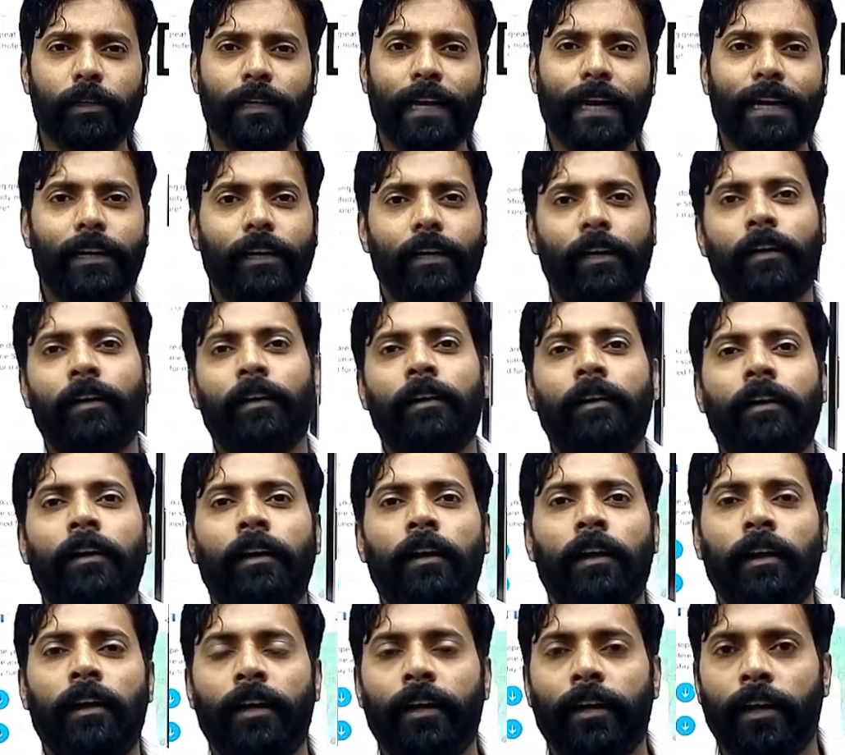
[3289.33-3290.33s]
that
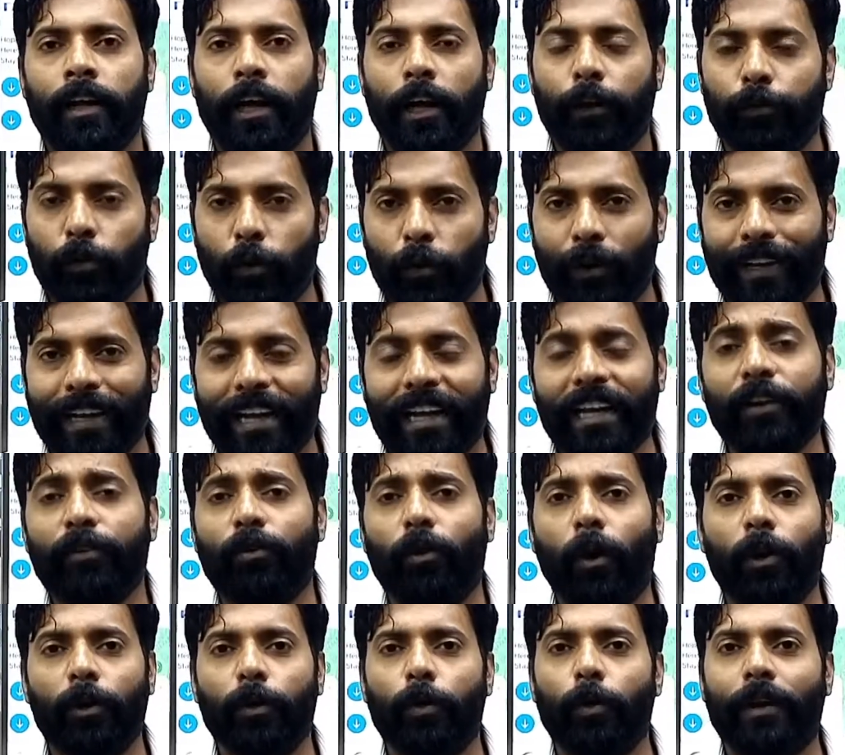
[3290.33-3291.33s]
if you really
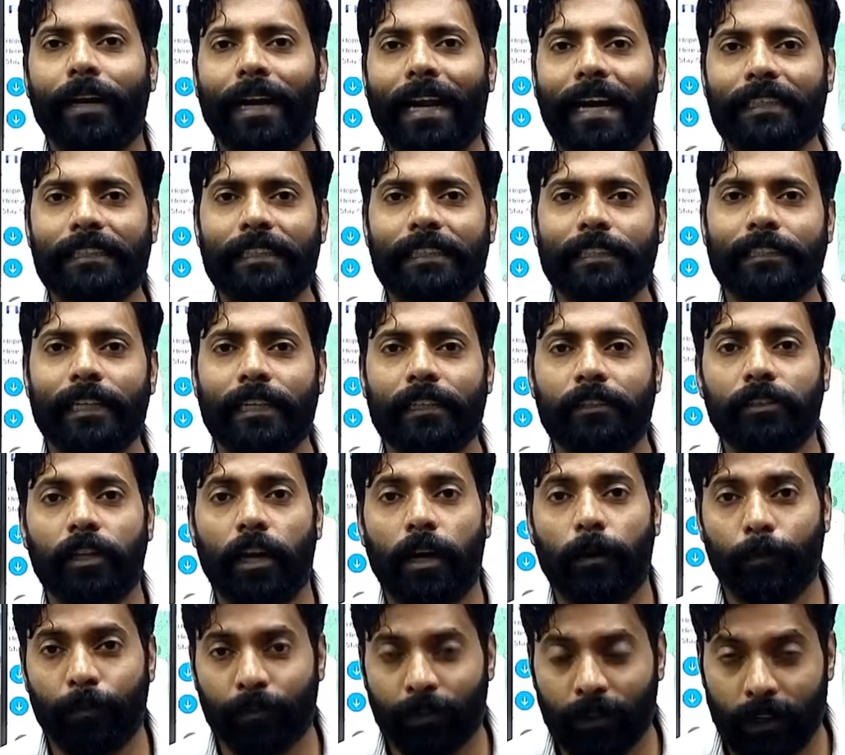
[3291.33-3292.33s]
want to crack this
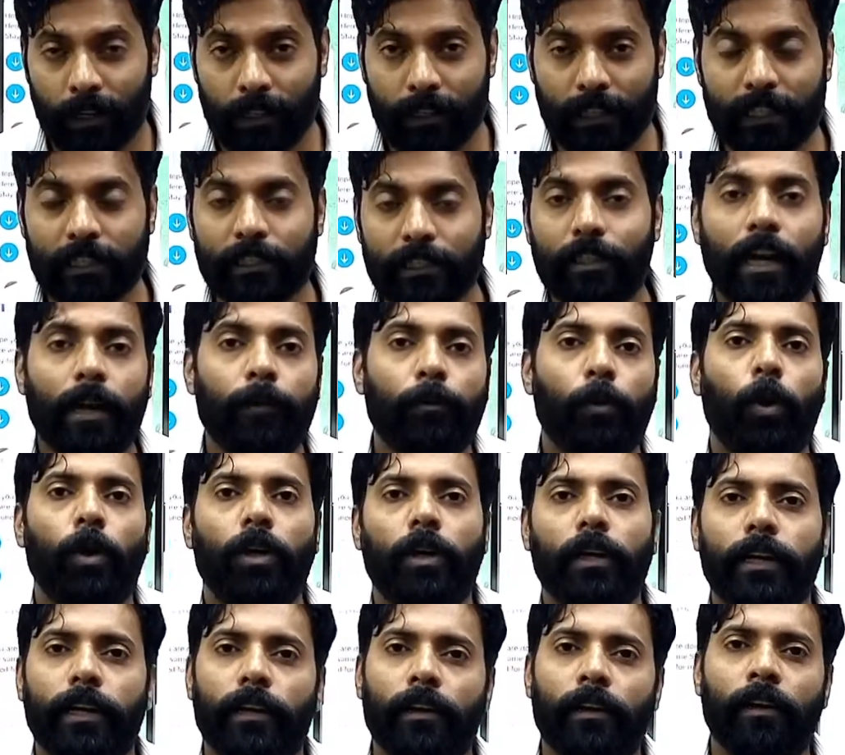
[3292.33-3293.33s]
exam this time
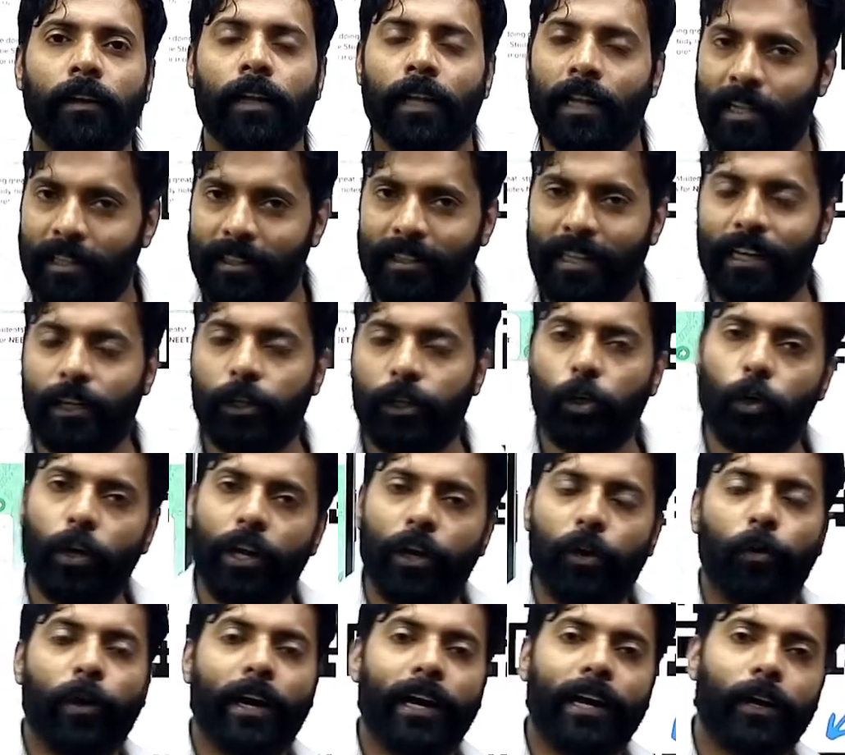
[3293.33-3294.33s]
only, then you
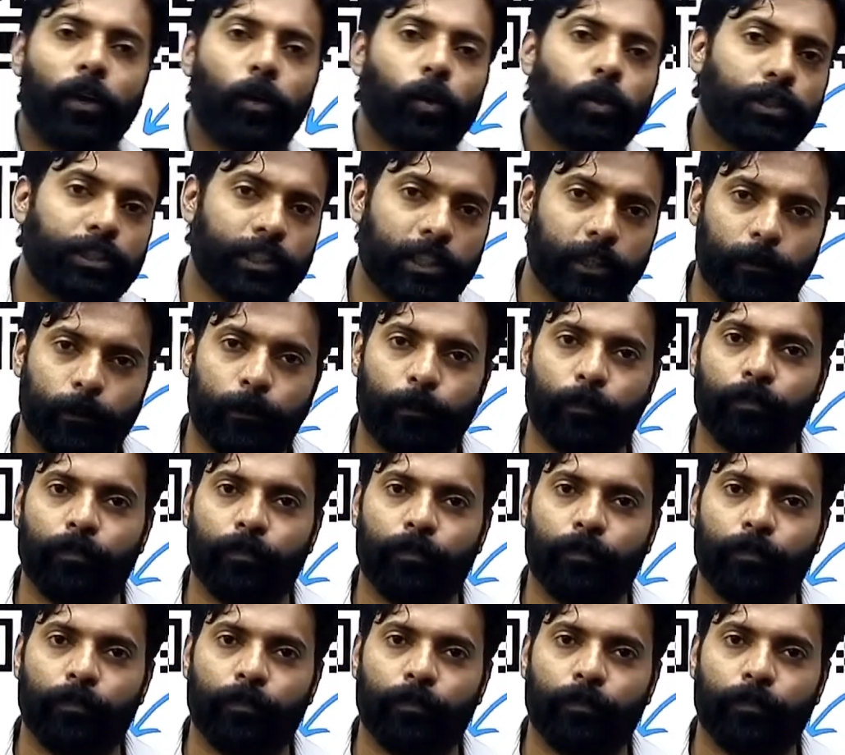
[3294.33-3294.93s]
require a coaching.